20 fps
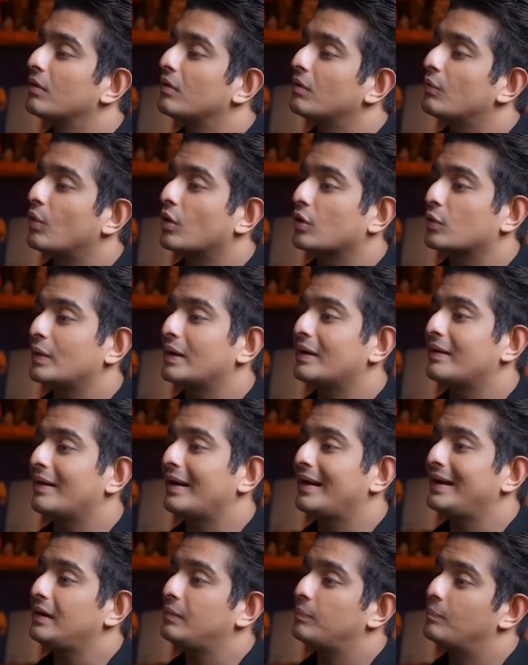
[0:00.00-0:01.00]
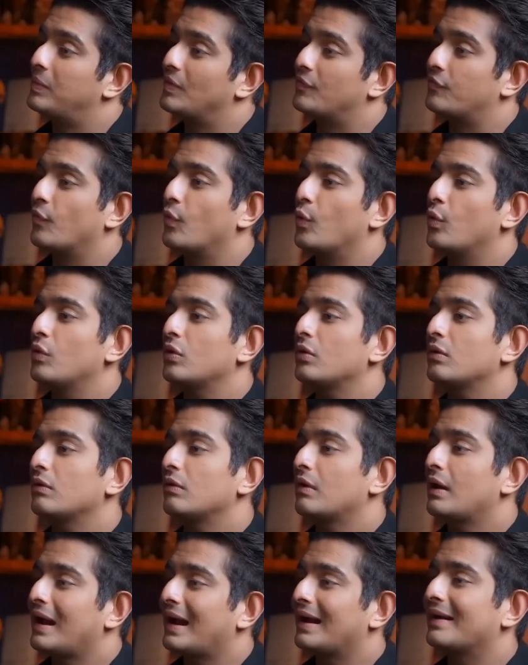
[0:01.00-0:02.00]
What went right before
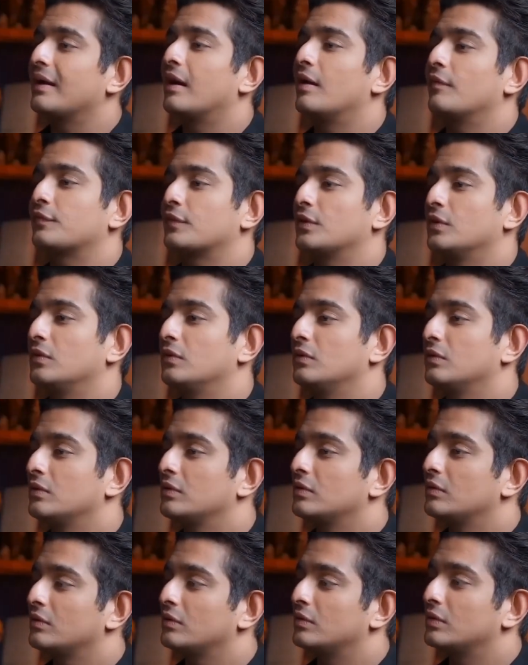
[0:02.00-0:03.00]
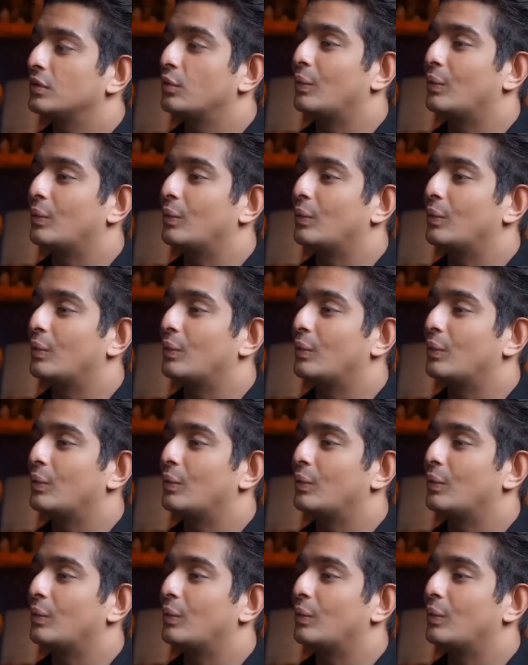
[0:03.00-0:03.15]
and after the